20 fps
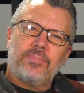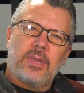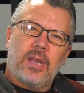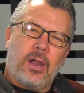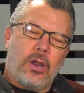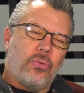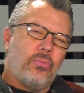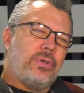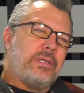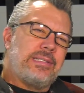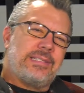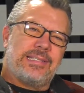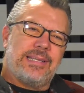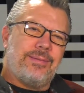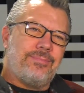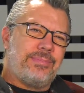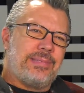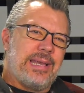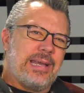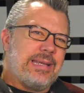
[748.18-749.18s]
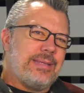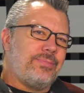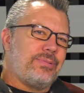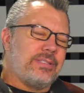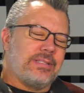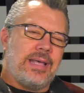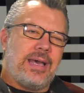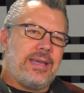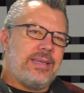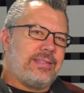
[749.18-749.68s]
Are we sometimes
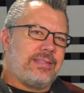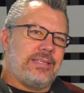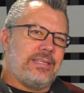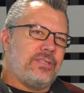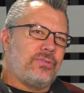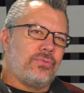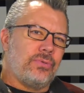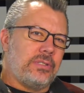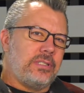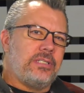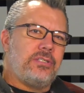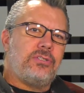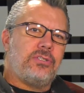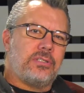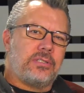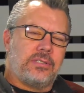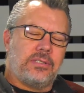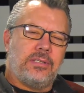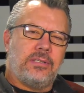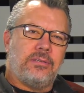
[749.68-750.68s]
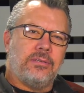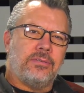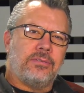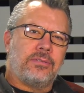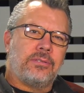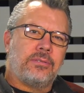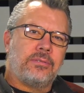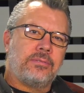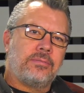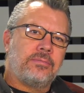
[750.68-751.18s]
like these religious leaders?